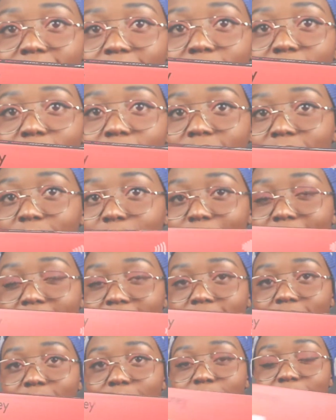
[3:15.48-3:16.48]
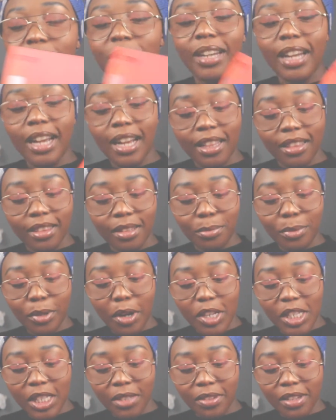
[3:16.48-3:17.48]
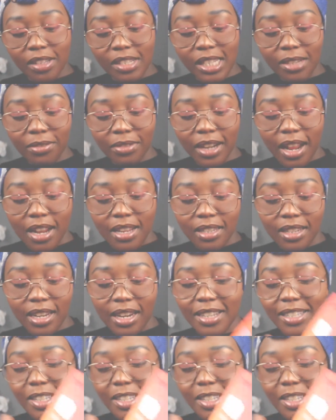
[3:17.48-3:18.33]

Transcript: it's got the weird number, and the price of it is $7.99, is